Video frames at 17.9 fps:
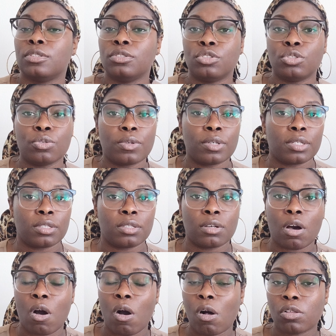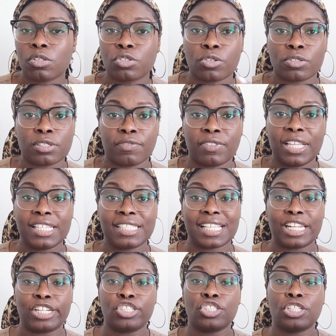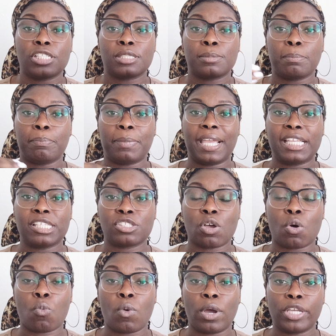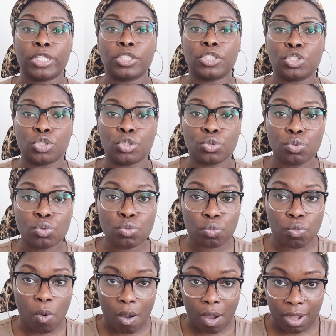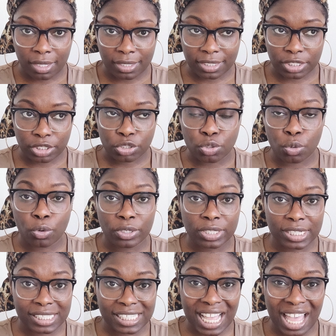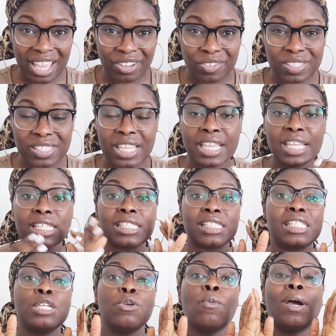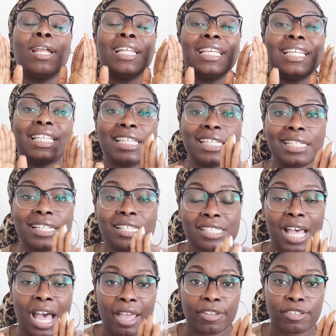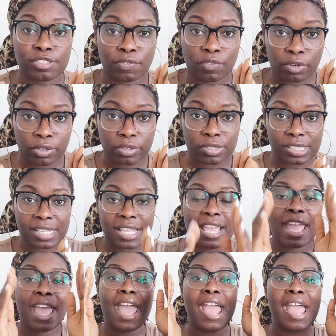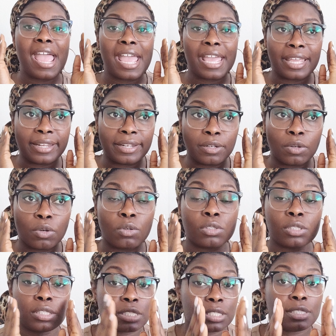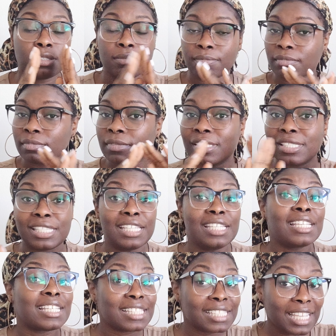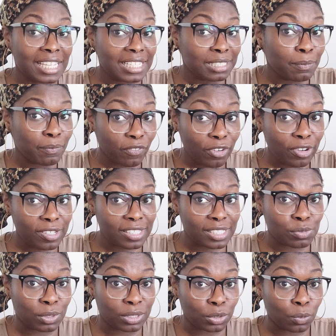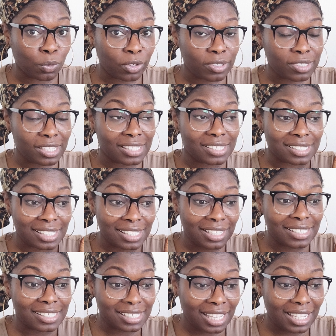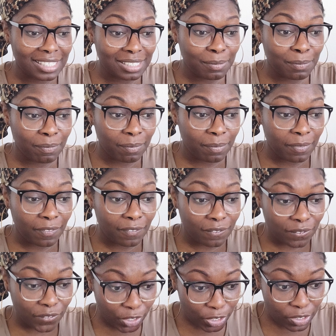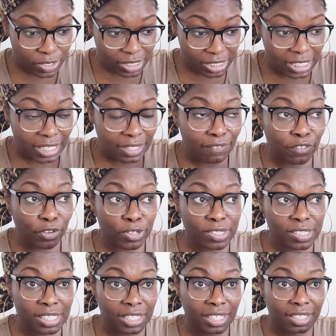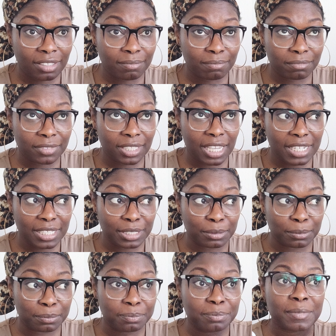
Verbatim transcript: doing all sorts of things that is just based on what you want your desires see what he desires first and seek his kingdom first is what the word says seek his kingdom first seek first the kingdom